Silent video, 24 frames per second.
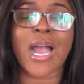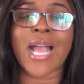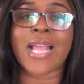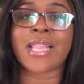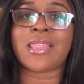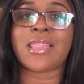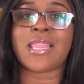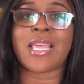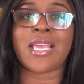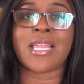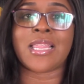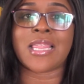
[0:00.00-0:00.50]
I
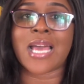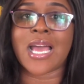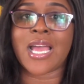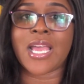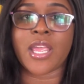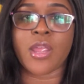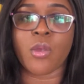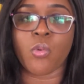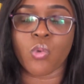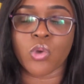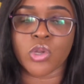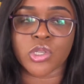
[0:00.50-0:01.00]
think
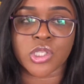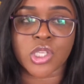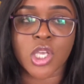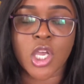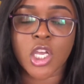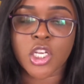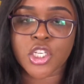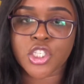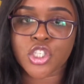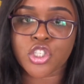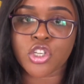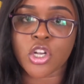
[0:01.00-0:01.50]
that it was
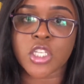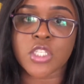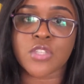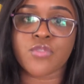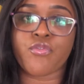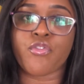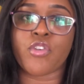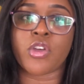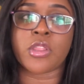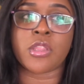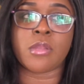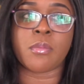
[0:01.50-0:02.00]
short
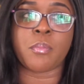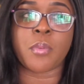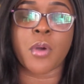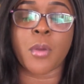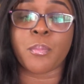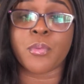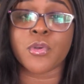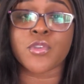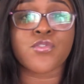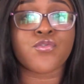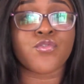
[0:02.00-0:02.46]
for the purpose